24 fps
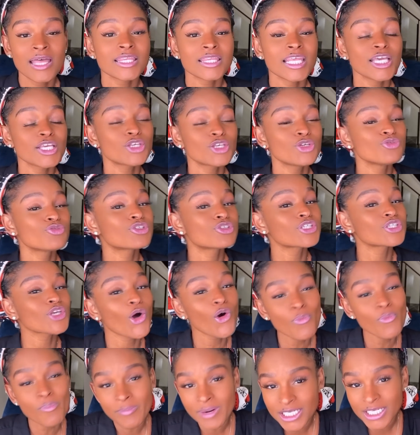Thank you
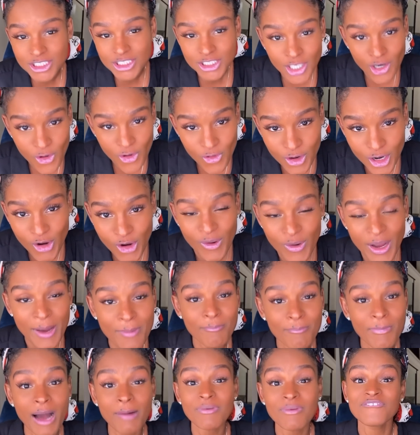so much, Coco
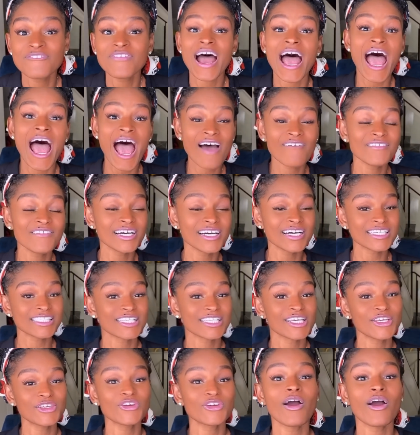and Mama, for having us
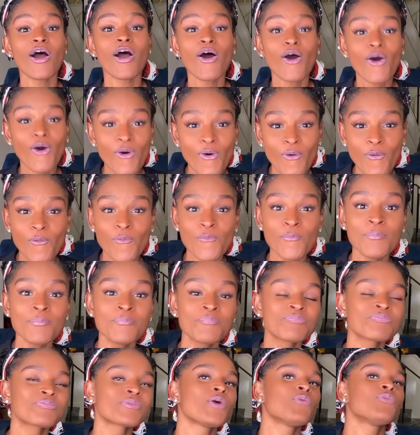in your home.
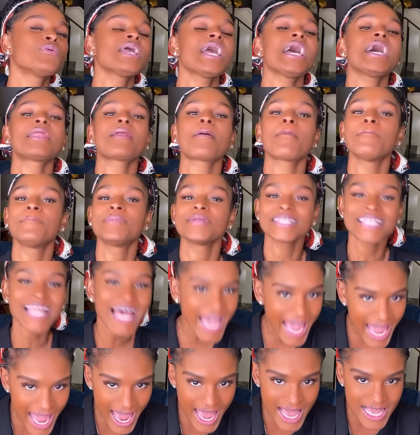We had a
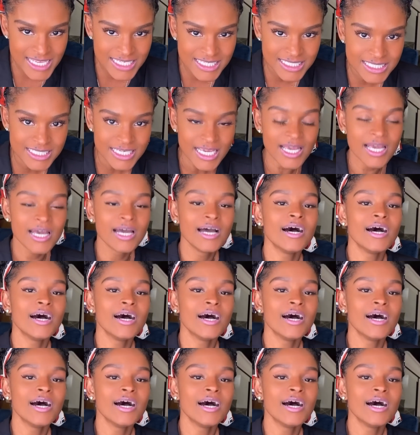blast.